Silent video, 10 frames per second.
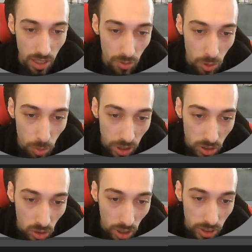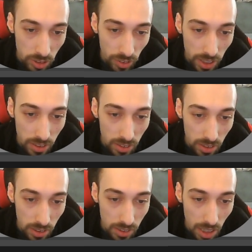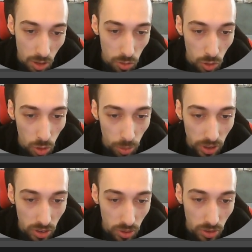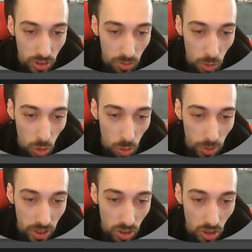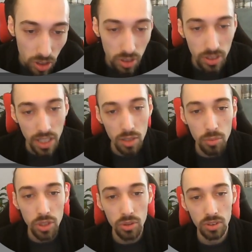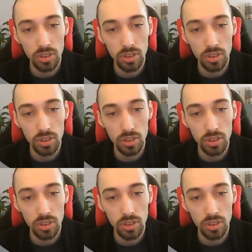Every pixel on his face is now 4 pixels. They've all been cut down the middle.